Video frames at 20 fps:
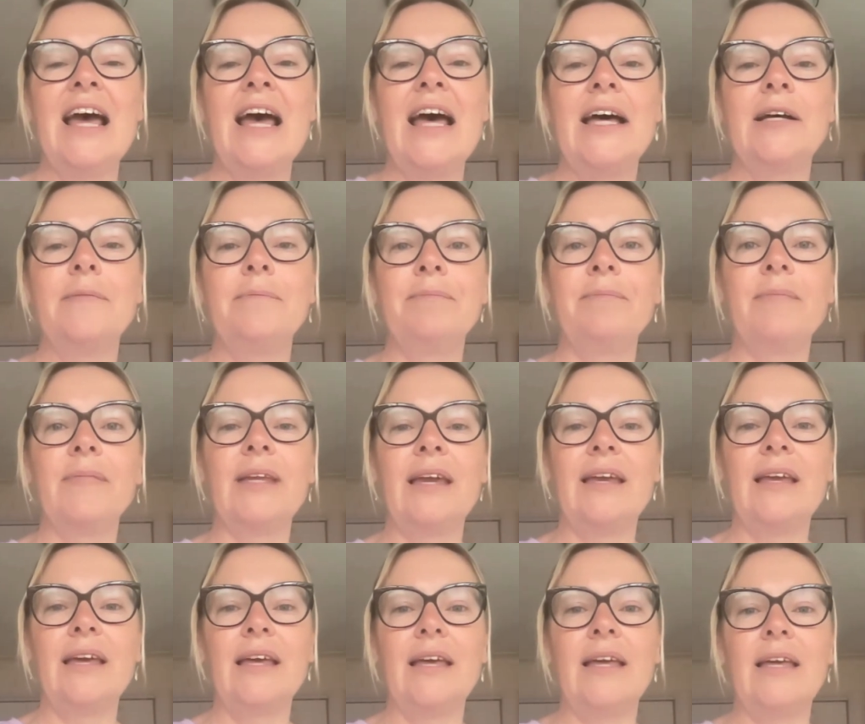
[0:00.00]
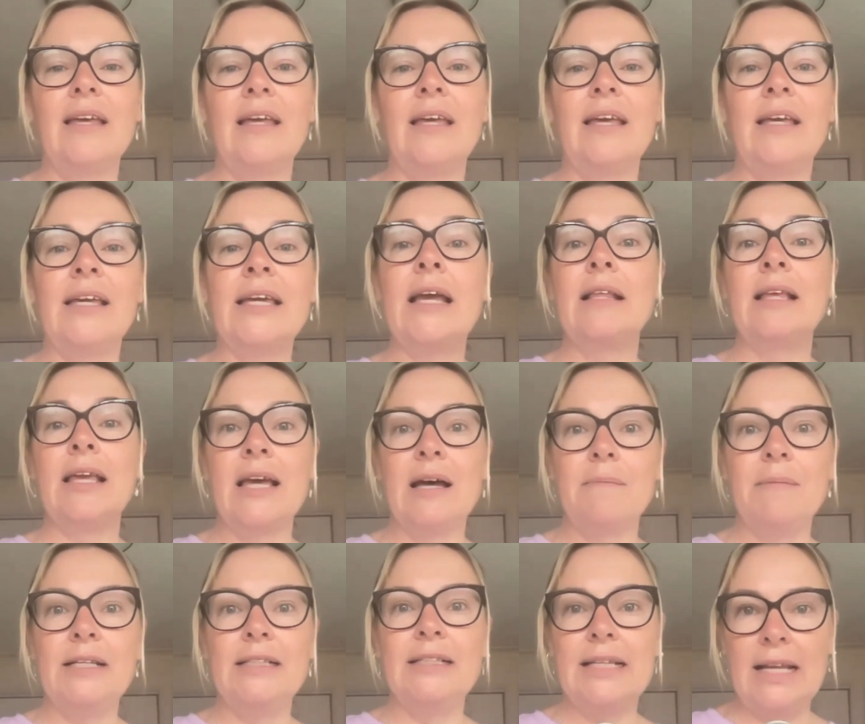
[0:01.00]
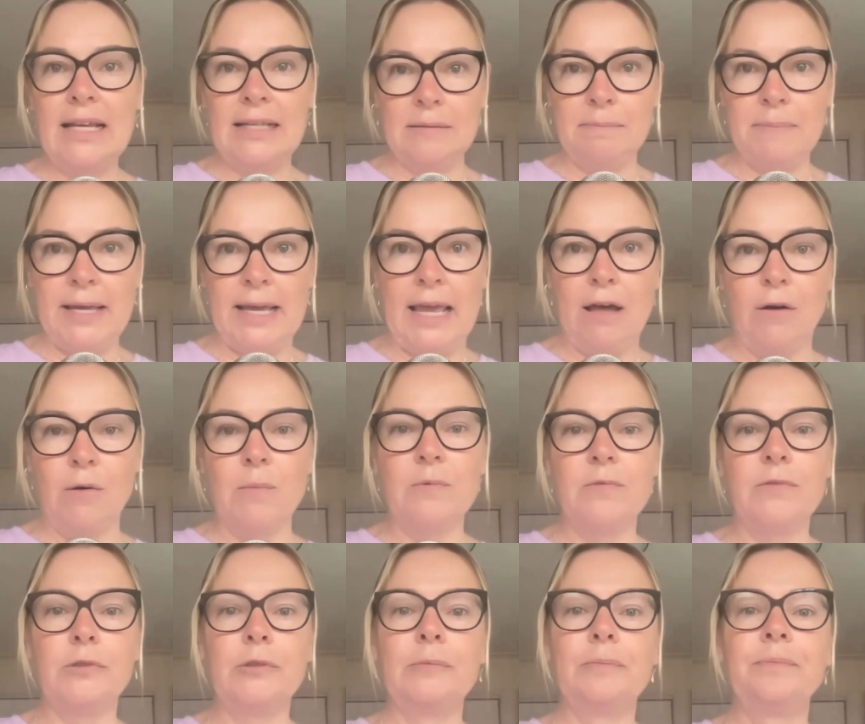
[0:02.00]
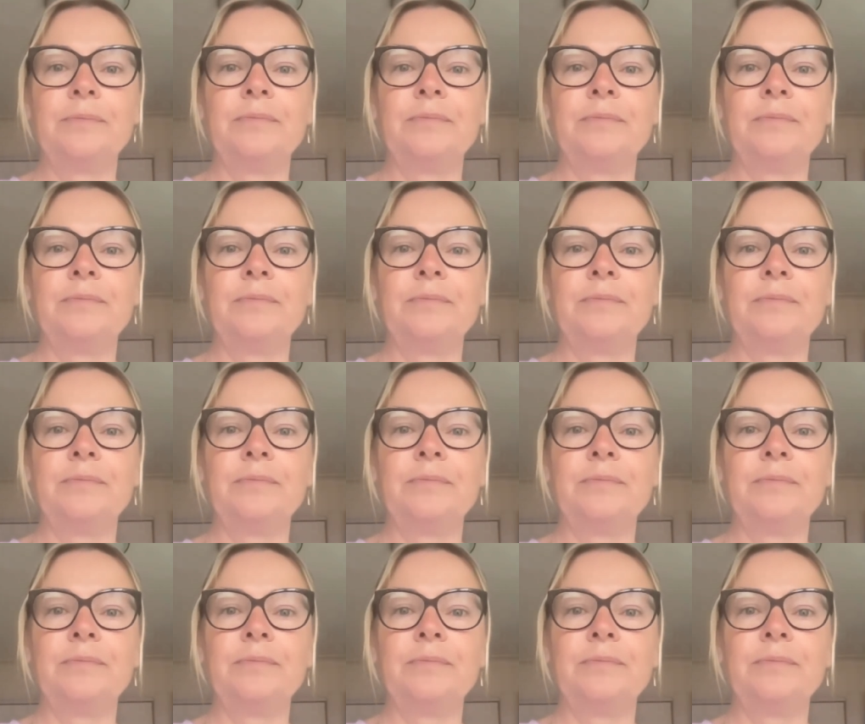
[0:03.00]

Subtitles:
can come in and be helpful.